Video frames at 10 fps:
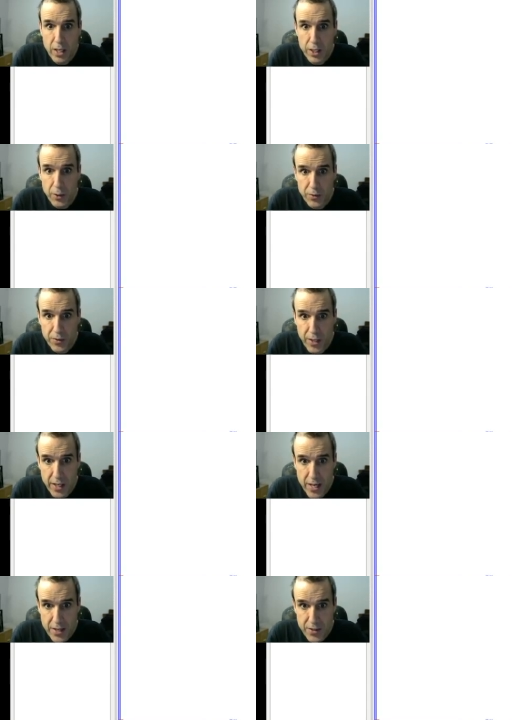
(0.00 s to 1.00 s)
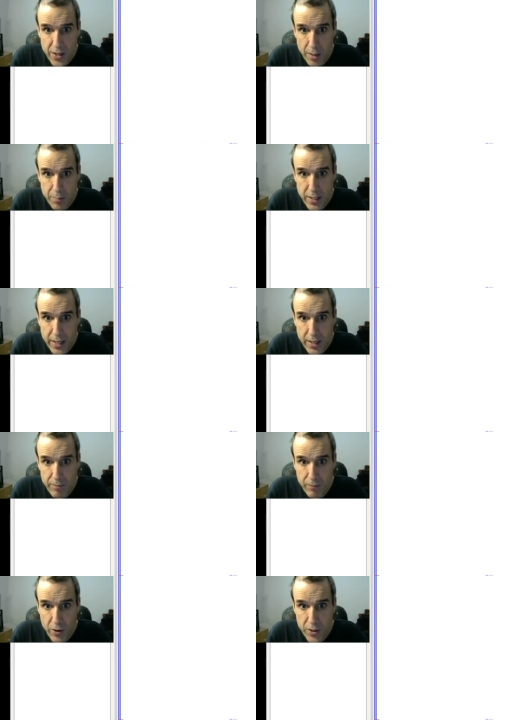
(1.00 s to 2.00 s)
you'll see it has the updated
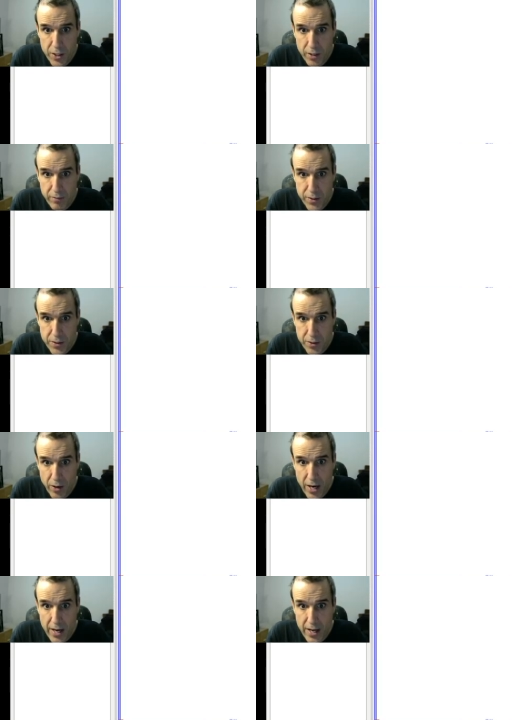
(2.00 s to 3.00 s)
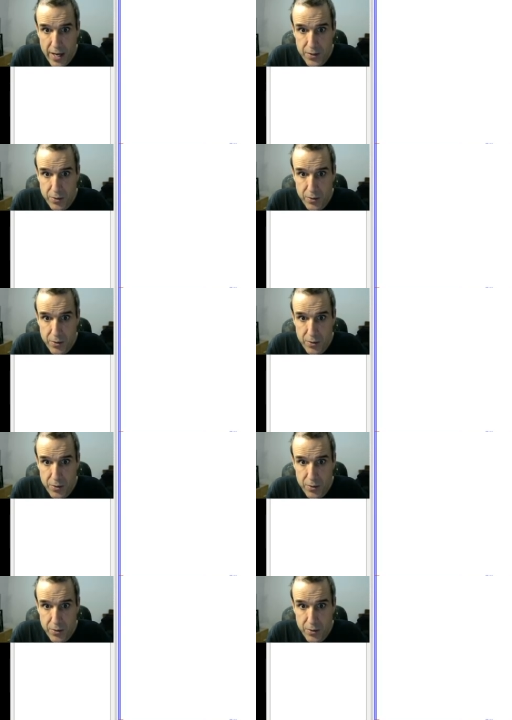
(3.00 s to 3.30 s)
version of this drive. It has the